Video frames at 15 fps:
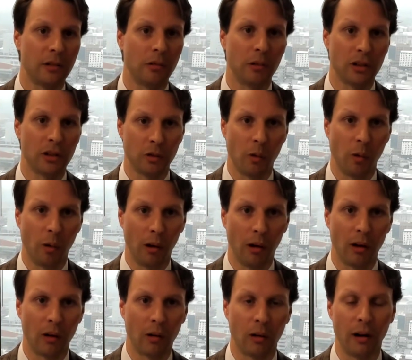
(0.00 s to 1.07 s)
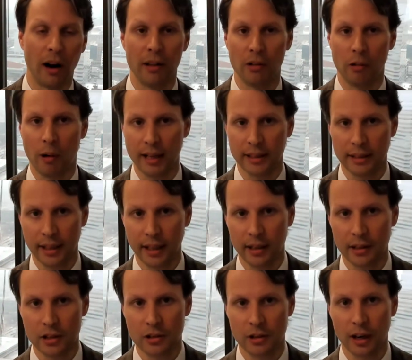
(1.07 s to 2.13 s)
to restore or otherwise
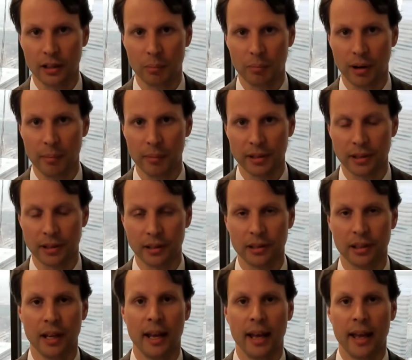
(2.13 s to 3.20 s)
deconstruct the premises